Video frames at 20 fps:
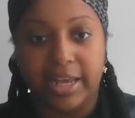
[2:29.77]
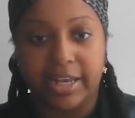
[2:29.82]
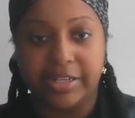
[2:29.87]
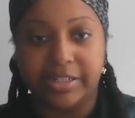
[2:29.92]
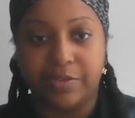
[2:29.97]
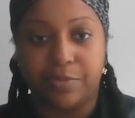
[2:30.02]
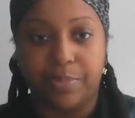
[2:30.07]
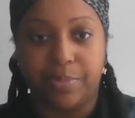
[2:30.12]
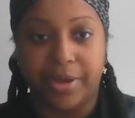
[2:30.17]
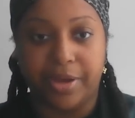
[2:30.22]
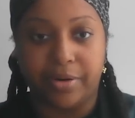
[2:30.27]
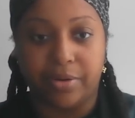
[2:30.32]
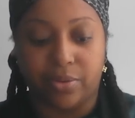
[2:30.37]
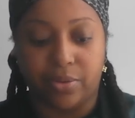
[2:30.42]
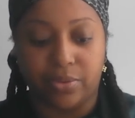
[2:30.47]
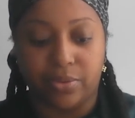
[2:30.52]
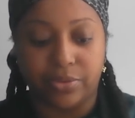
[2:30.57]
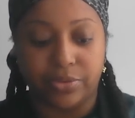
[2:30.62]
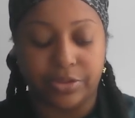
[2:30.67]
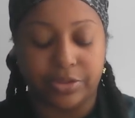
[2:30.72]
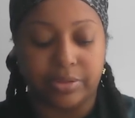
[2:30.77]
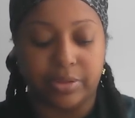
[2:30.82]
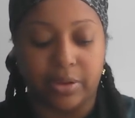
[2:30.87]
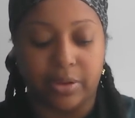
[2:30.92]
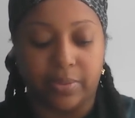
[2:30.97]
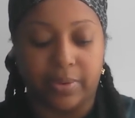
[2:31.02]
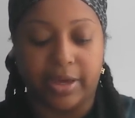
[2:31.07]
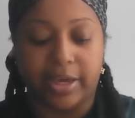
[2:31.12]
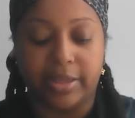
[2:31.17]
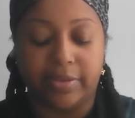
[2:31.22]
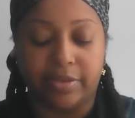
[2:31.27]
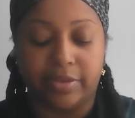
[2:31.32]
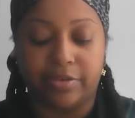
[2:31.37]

Ace of Pentacles, okay?